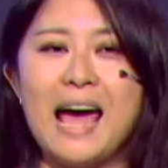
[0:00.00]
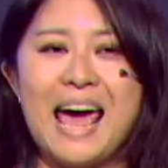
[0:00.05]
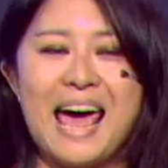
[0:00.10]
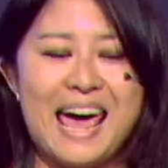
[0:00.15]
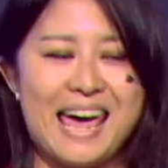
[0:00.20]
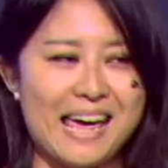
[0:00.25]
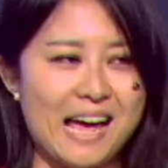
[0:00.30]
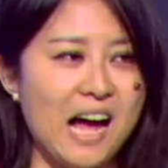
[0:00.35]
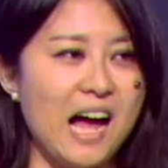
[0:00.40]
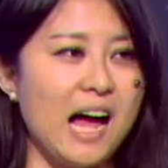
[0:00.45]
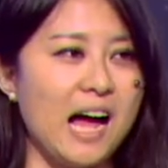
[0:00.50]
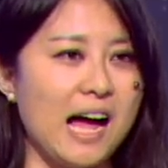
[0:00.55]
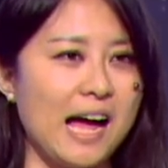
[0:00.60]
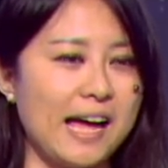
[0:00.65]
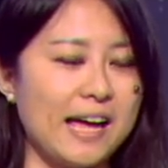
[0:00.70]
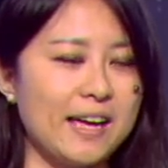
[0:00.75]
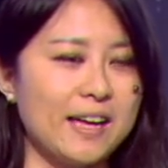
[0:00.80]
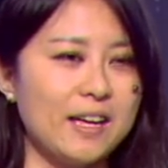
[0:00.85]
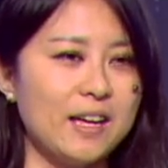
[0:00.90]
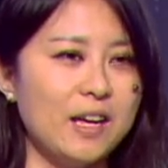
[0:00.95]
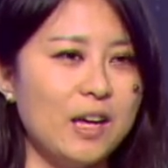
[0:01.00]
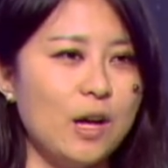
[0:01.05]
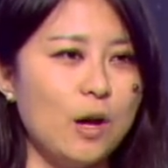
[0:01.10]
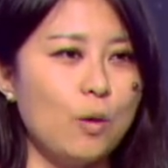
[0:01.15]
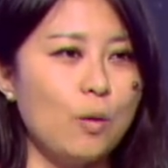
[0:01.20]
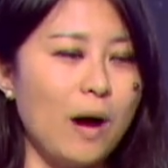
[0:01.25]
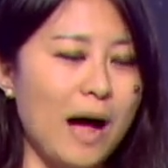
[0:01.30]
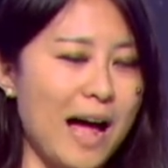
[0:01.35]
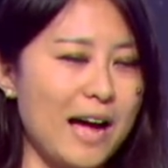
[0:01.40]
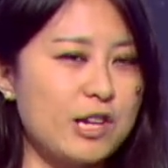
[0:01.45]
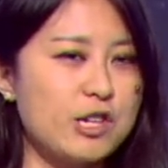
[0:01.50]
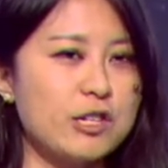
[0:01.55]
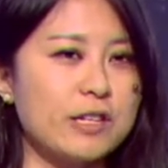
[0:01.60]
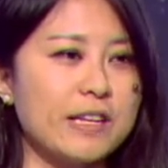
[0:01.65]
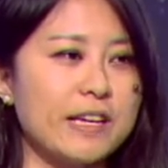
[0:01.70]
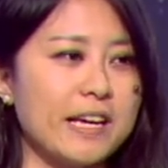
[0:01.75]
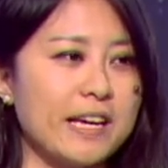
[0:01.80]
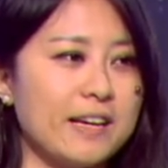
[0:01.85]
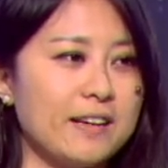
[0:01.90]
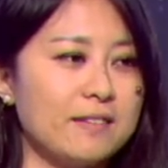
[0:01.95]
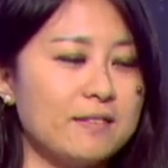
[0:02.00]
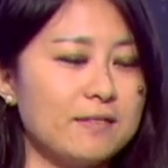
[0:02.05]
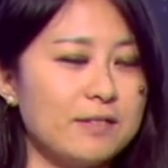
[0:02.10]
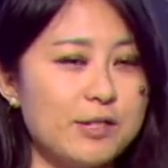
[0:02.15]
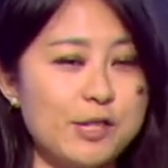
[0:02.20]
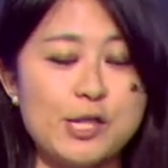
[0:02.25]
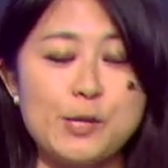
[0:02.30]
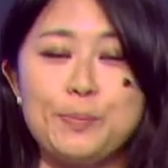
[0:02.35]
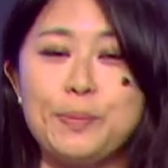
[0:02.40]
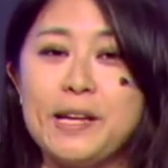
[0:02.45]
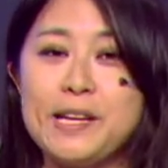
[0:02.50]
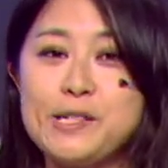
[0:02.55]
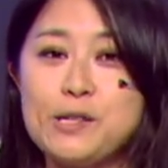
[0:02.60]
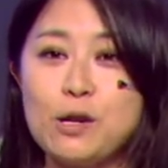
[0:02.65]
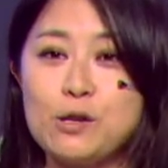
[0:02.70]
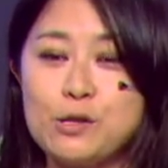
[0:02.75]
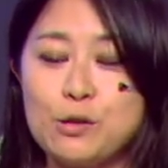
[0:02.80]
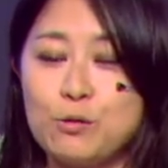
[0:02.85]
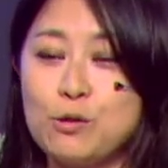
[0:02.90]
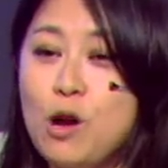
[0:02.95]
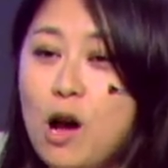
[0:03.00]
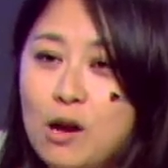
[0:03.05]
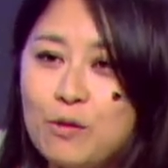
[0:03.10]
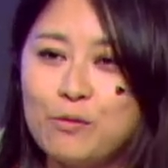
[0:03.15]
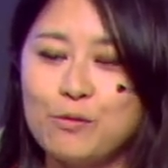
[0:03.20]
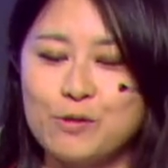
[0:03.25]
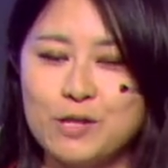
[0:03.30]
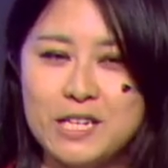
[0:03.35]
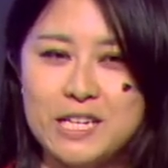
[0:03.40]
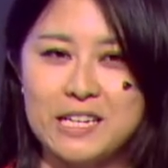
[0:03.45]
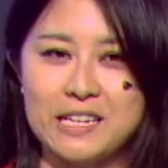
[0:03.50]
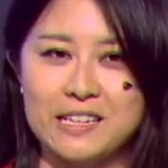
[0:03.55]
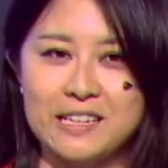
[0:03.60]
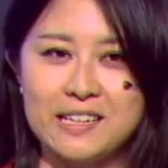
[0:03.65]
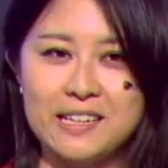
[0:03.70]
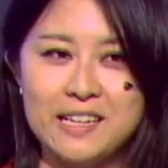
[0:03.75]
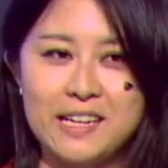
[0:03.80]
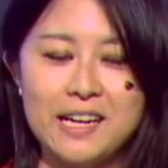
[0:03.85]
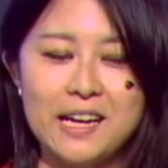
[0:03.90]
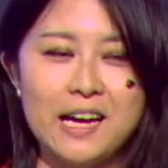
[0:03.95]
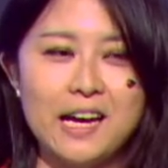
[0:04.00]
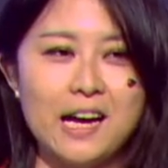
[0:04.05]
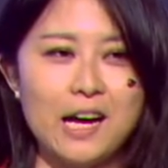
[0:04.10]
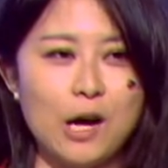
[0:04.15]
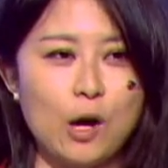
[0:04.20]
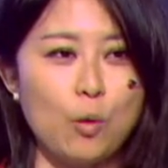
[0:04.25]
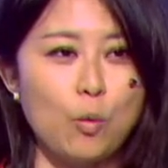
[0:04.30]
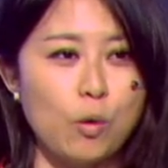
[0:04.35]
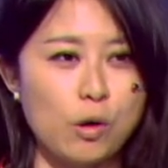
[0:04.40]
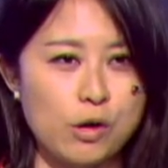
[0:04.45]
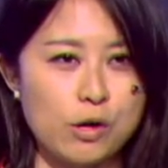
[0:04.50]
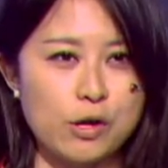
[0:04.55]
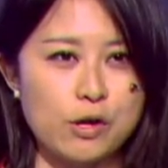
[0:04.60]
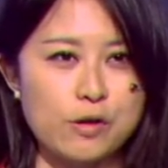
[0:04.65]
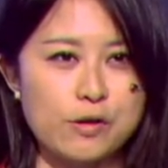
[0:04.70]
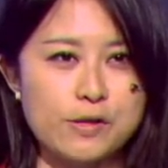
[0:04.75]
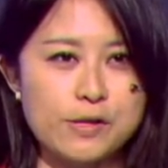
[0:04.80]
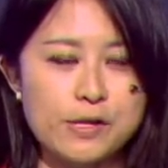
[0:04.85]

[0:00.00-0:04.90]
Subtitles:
AI will actually displace also non-routine workers.